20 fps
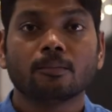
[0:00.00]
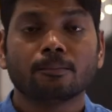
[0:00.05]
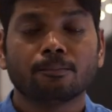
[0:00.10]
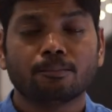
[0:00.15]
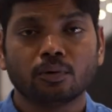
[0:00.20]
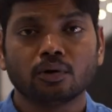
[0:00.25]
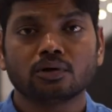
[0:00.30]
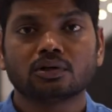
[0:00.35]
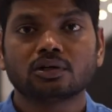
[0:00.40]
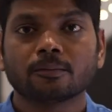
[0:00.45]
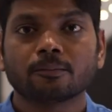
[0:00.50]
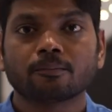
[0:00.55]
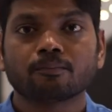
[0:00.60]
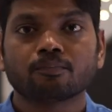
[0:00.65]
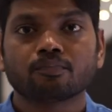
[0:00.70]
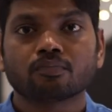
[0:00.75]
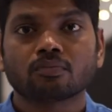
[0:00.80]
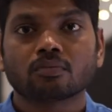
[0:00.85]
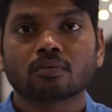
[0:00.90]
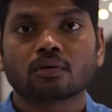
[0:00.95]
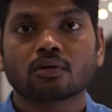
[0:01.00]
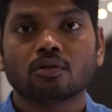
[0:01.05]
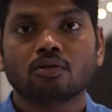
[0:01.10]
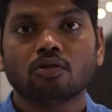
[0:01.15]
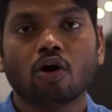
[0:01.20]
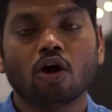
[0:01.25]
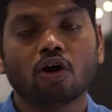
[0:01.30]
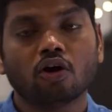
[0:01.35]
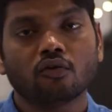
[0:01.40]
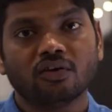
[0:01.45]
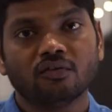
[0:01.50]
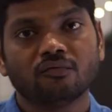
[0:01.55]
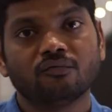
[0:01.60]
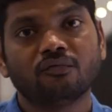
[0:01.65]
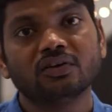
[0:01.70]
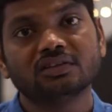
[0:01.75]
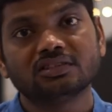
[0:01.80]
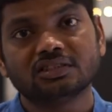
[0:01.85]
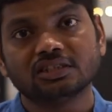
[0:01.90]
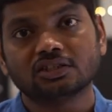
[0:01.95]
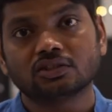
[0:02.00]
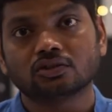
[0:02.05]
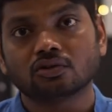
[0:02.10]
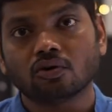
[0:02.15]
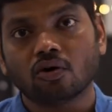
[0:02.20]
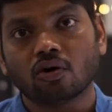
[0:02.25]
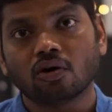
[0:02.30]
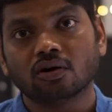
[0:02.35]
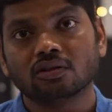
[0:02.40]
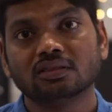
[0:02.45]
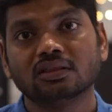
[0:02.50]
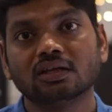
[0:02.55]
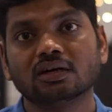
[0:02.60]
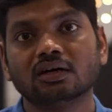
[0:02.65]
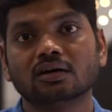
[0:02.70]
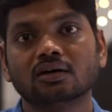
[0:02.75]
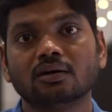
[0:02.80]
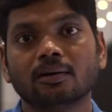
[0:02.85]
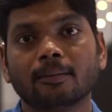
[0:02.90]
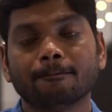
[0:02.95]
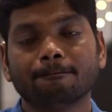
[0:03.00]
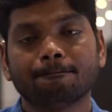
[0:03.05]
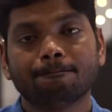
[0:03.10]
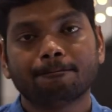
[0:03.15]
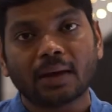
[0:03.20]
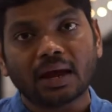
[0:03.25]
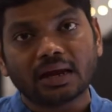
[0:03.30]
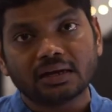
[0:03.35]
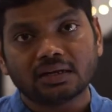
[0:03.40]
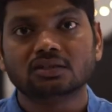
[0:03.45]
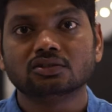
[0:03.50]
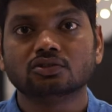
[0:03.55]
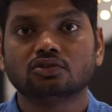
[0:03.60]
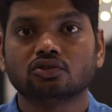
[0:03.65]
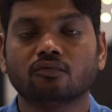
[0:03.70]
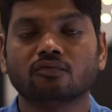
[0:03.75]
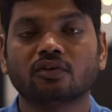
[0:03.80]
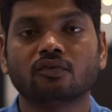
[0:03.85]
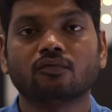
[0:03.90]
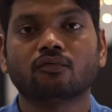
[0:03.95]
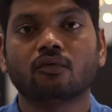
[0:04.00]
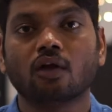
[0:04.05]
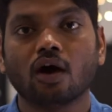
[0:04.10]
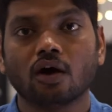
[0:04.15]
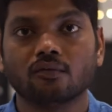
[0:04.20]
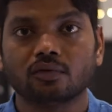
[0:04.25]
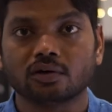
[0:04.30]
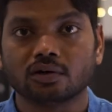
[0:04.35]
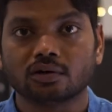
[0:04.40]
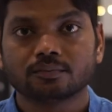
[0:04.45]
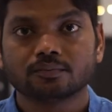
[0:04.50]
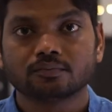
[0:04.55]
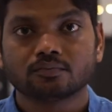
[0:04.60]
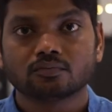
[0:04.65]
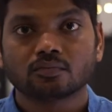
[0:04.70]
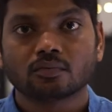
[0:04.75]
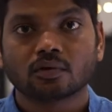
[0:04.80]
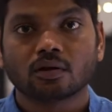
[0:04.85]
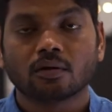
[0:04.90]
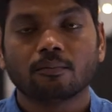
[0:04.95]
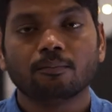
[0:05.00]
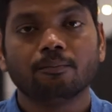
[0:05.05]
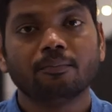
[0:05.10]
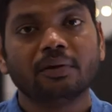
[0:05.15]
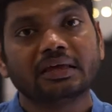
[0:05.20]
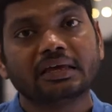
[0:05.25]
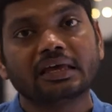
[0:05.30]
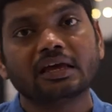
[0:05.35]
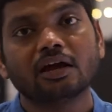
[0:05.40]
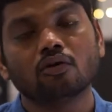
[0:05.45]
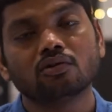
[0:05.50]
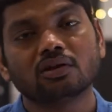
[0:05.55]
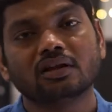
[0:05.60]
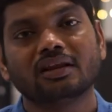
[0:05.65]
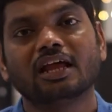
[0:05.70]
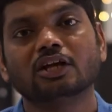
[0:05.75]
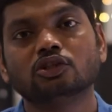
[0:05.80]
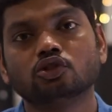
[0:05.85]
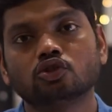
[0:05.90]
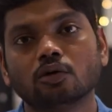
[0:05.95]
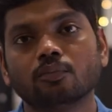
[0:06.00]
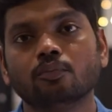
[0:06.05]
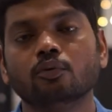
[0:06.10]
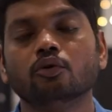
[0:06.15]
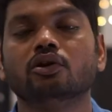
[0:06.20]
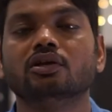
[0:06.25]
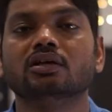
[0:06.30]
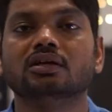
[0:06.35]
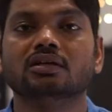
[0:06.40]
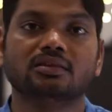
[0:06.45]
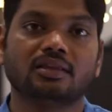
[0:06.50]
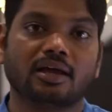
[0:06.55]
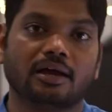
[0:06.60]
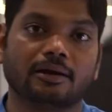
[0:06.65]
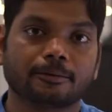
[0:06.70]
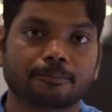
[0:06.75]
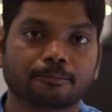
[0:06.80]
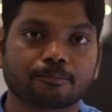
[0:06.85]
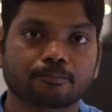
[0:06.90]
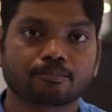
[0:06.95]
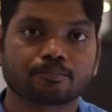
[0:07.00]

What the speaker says: put a lot of emphasis on the patterns of that flower, bringing out the natural beauty in that.